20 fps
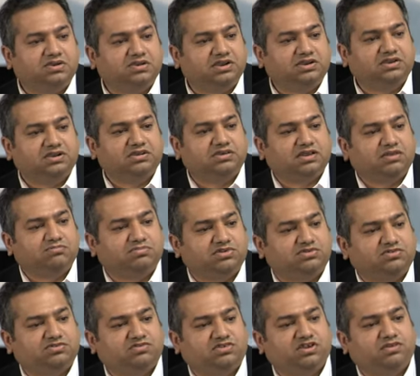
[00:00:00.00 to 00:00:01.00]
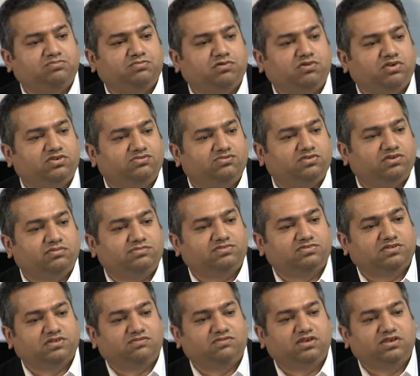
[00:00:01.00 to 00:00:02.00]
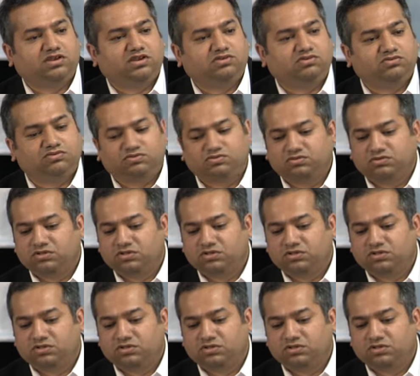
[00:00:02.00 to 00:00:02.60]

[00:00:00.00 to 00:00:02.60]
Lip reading: return temperature set points from 70 to